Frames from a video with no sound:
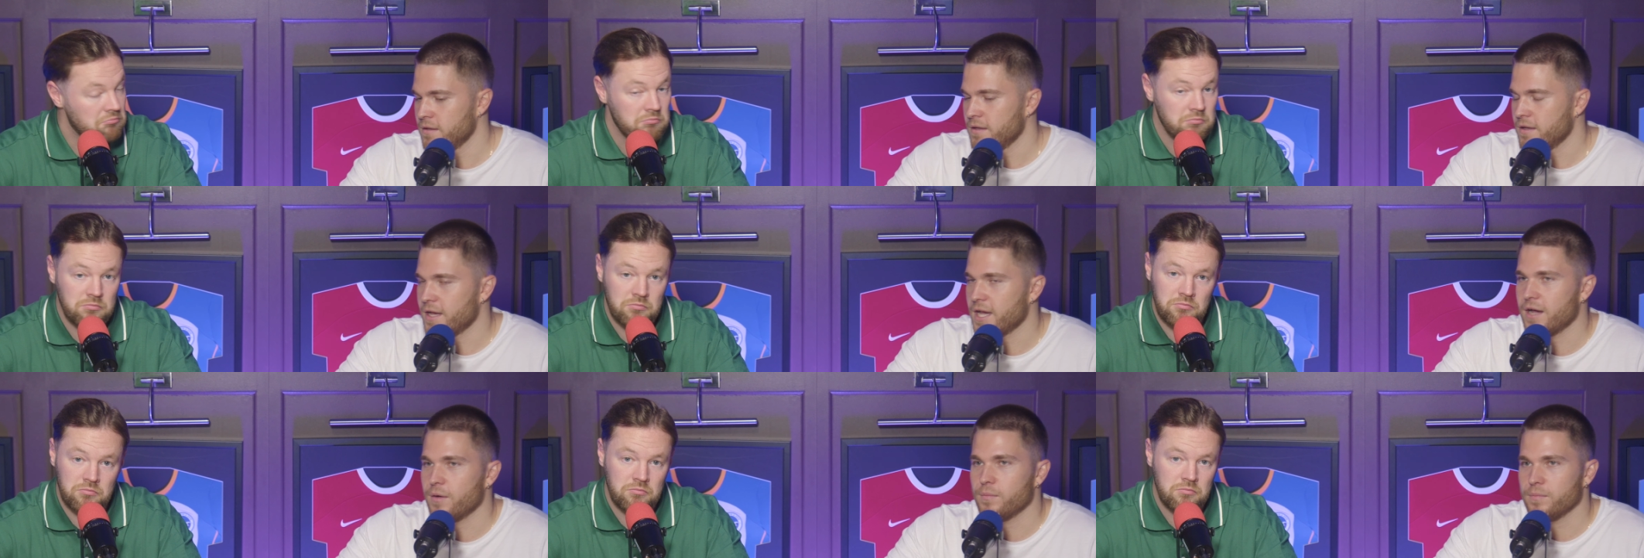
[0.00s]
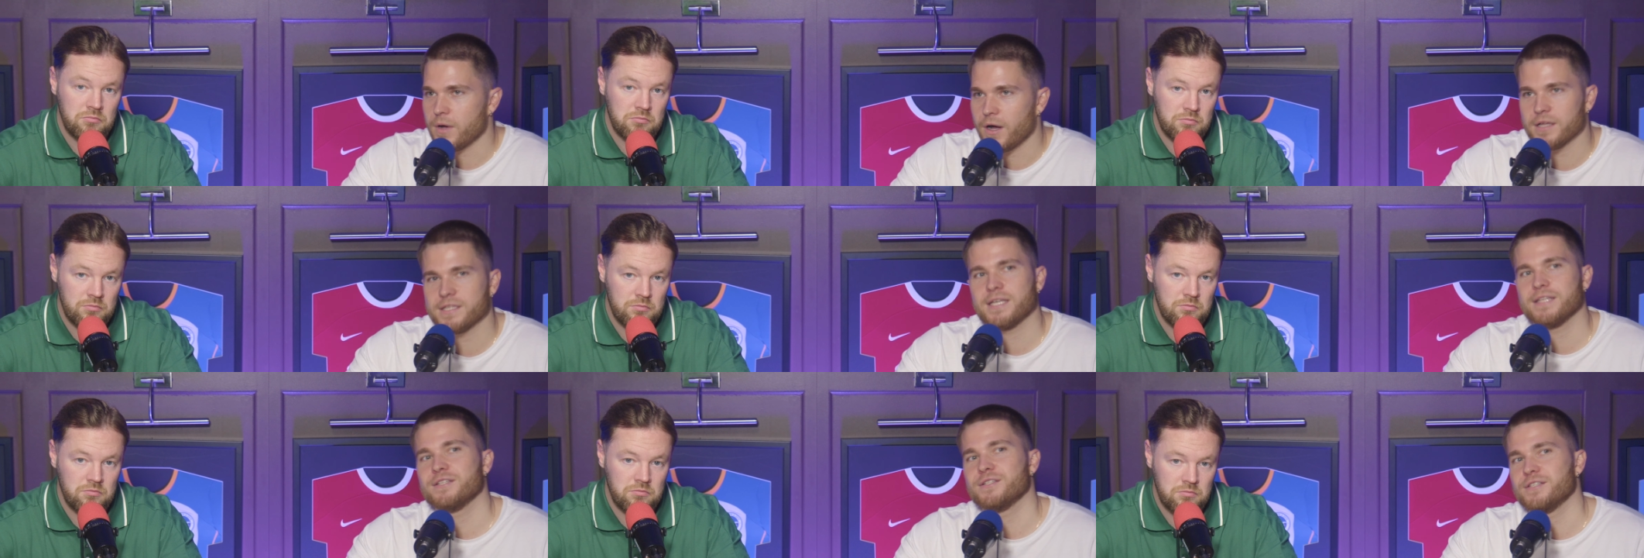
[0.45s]

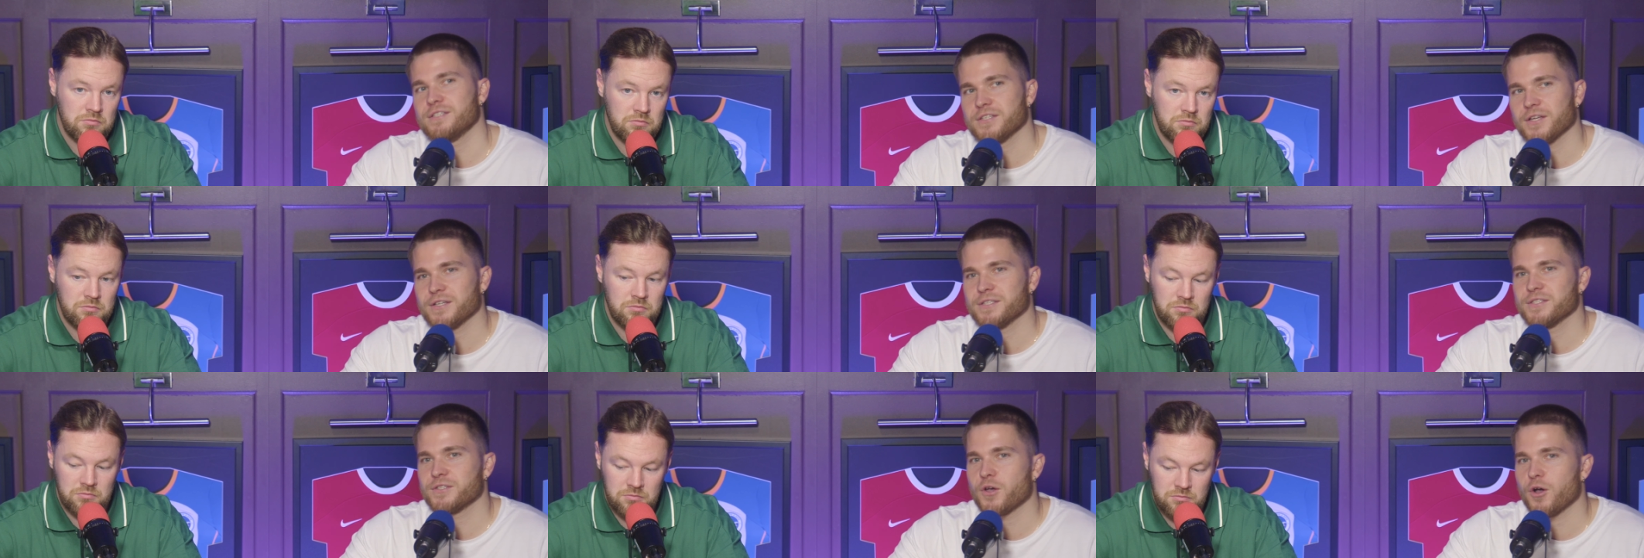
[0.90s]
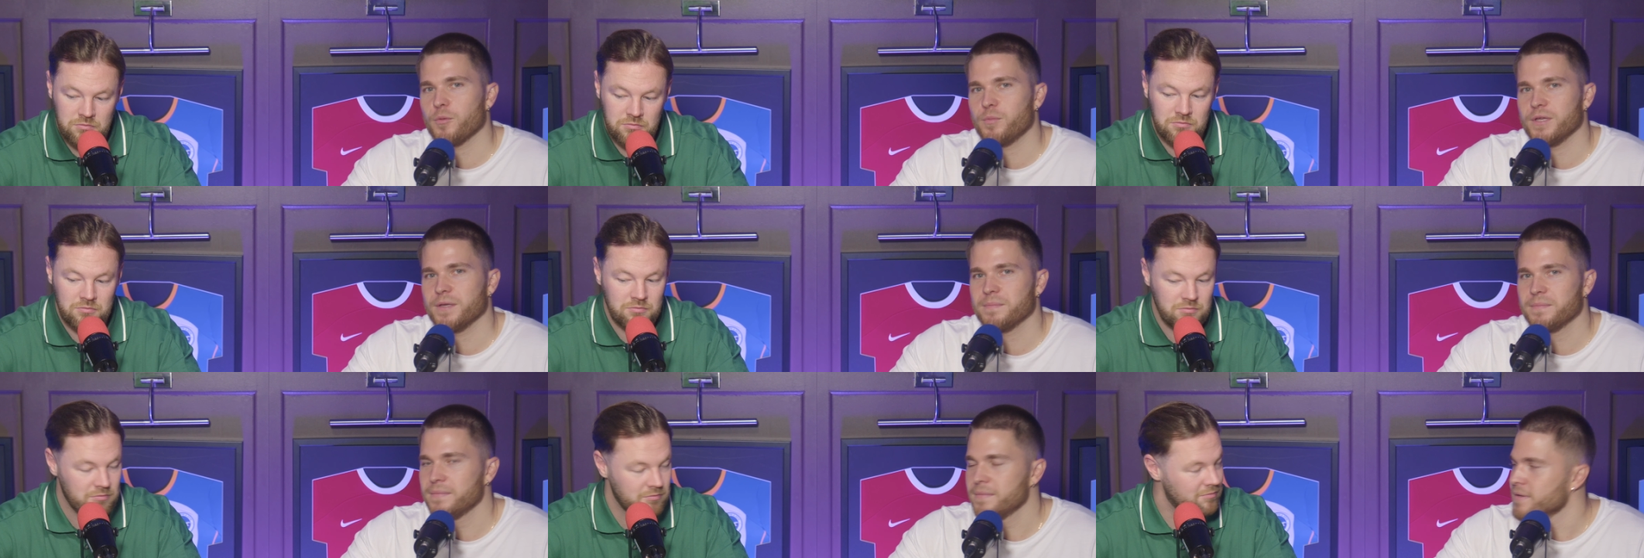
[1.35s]
Speaker 1: Arteta decided to
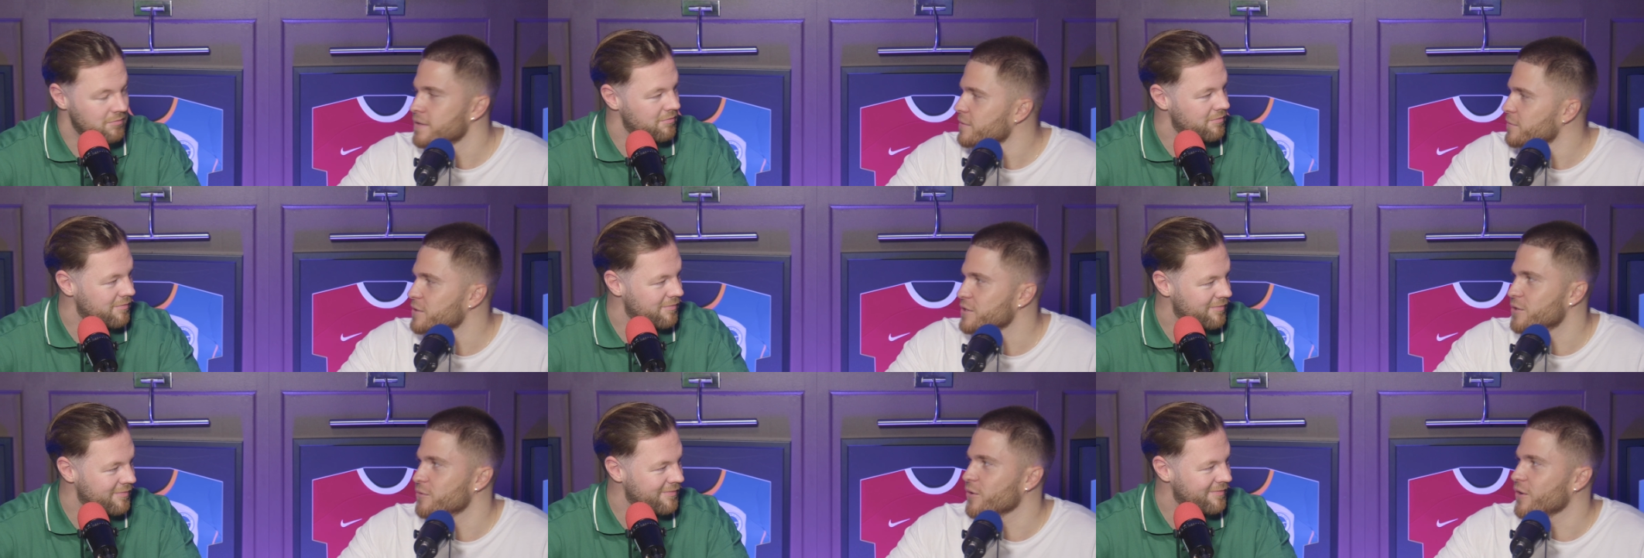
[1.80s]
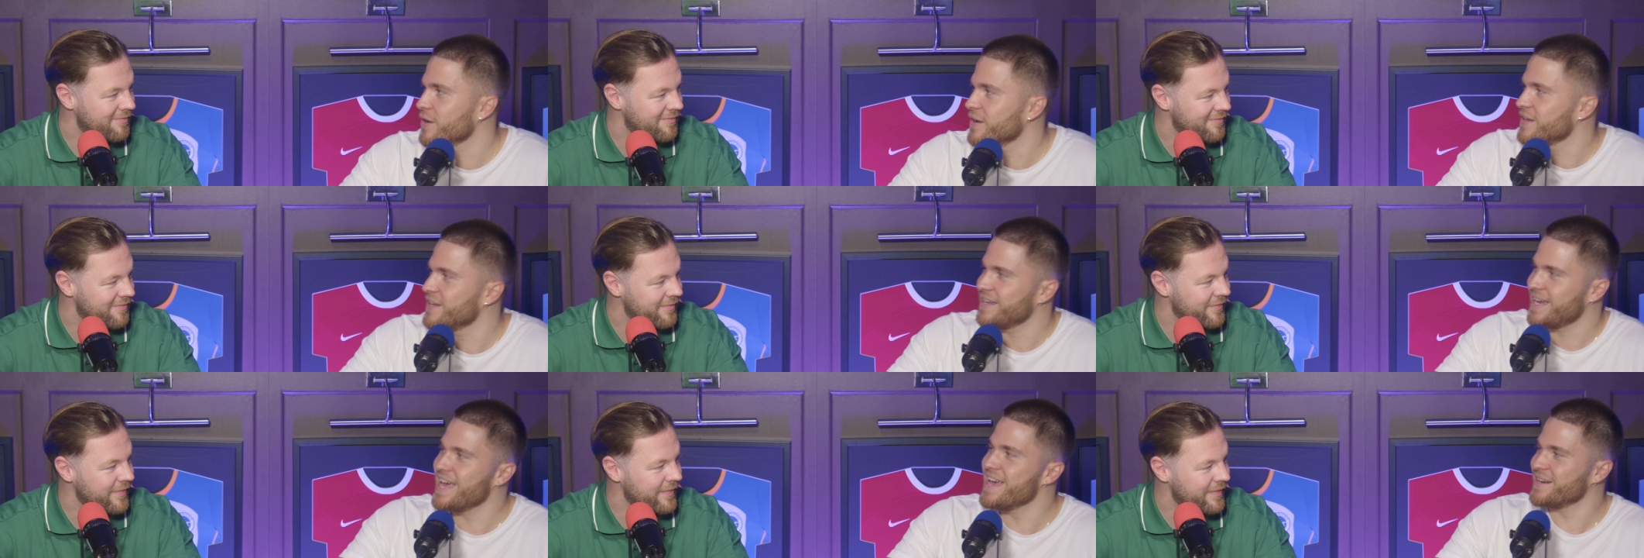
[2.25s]
copy him with the
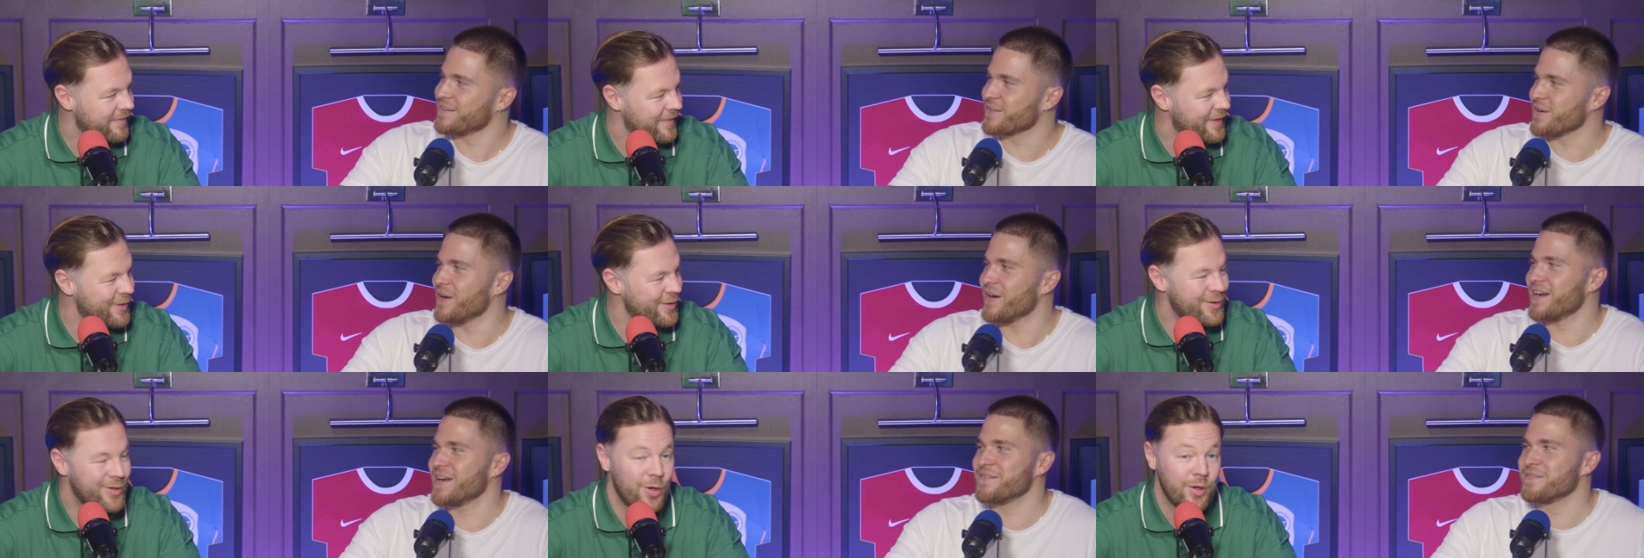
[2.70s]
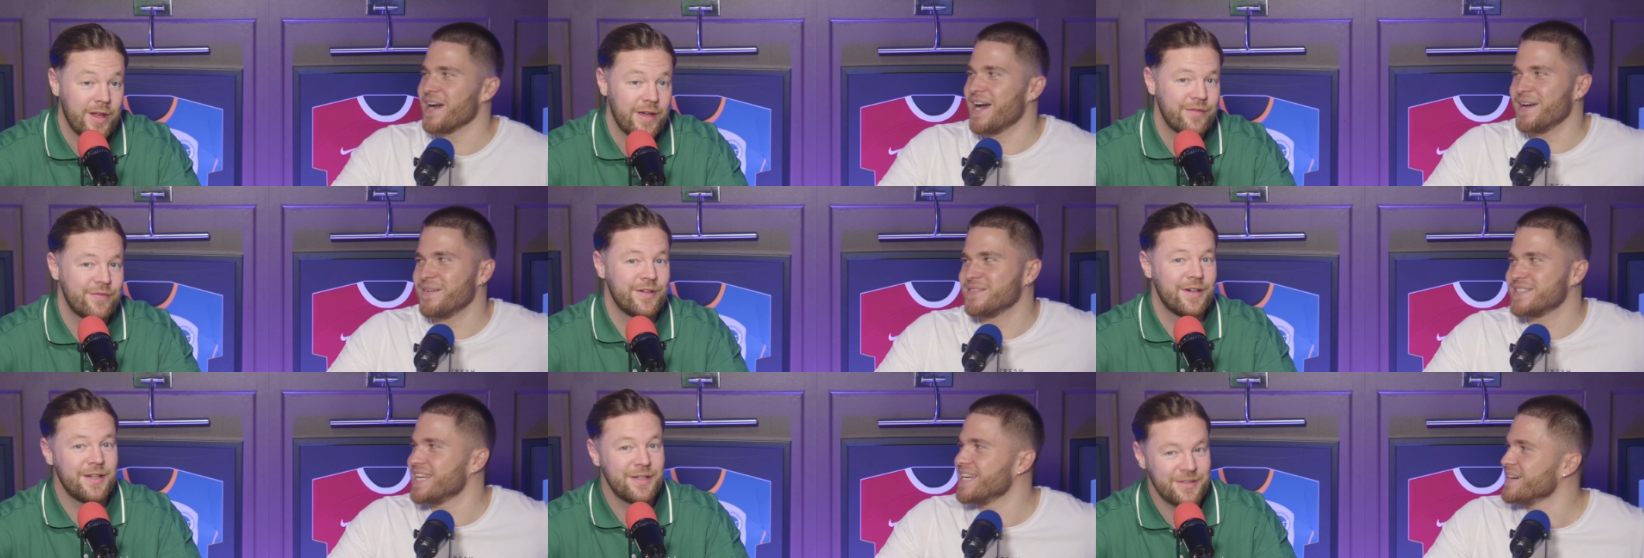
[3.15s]
right. Who got
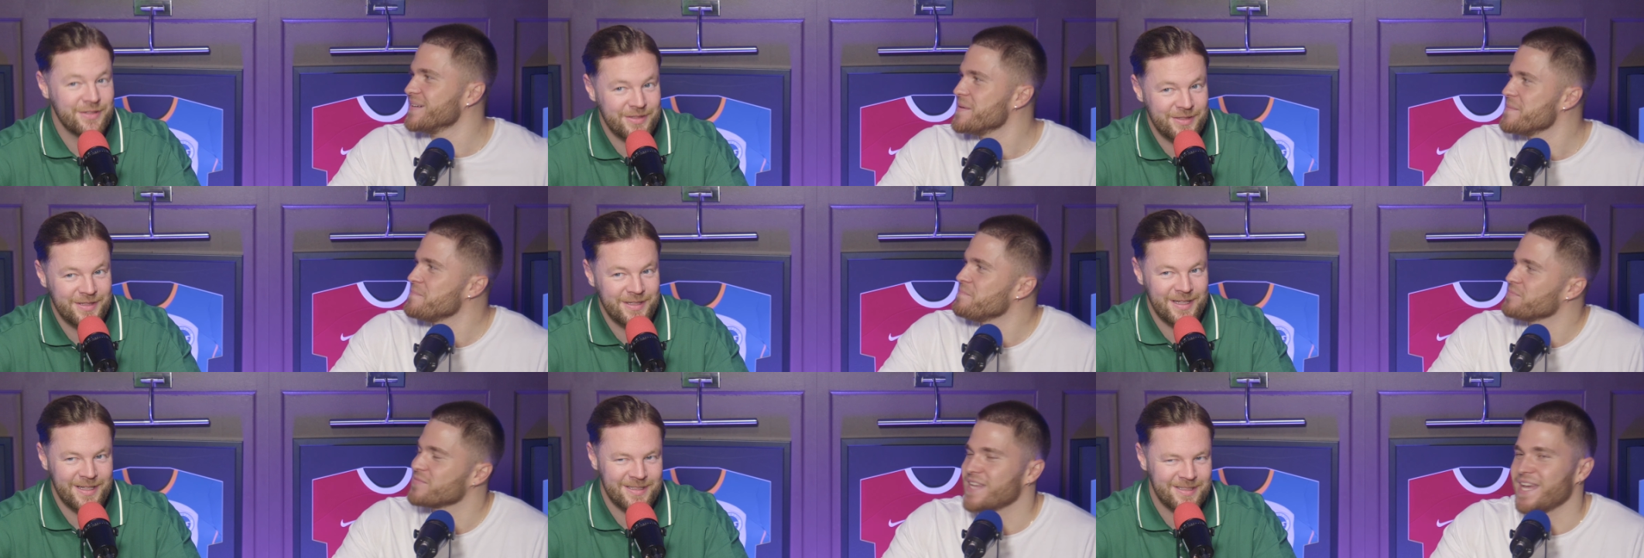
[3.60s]
there first? De